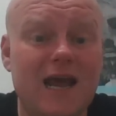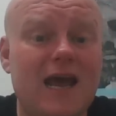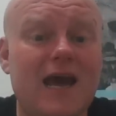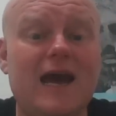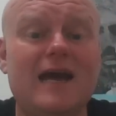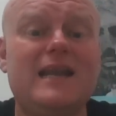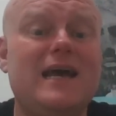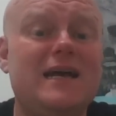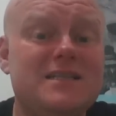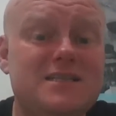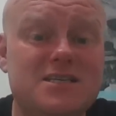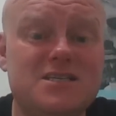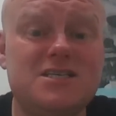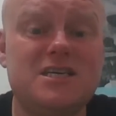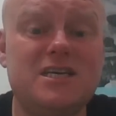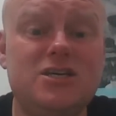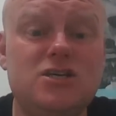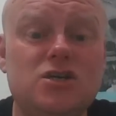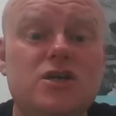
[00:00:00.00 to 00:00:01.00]
I'd like to
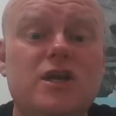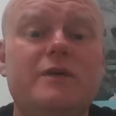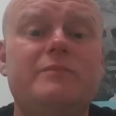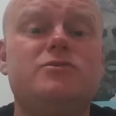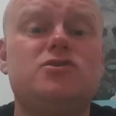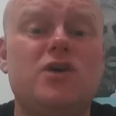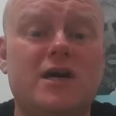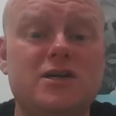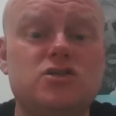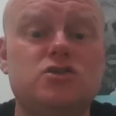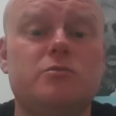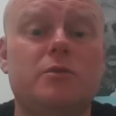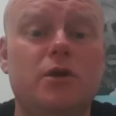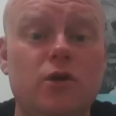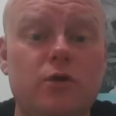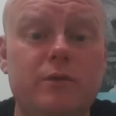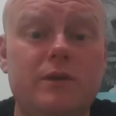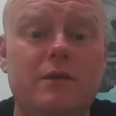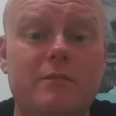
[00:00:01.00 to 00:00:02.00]
see him try something
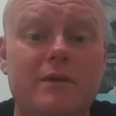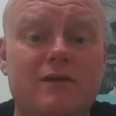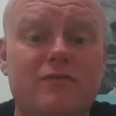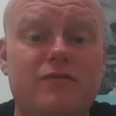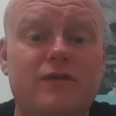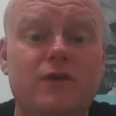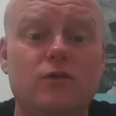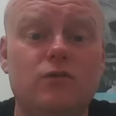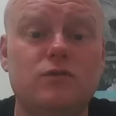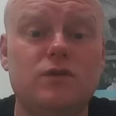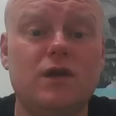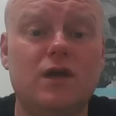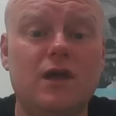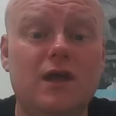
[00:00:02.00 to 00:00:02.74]
new in the midfield.